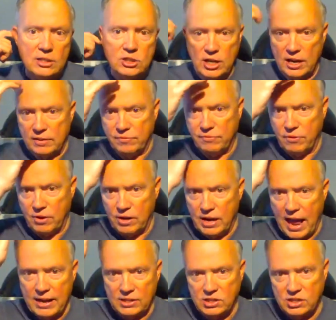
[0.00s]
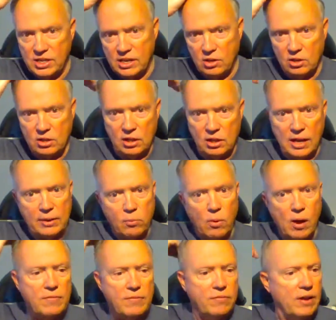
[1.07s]
Jennifer Aniston, lookalike
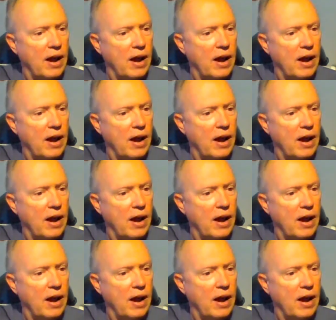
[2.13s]
wife,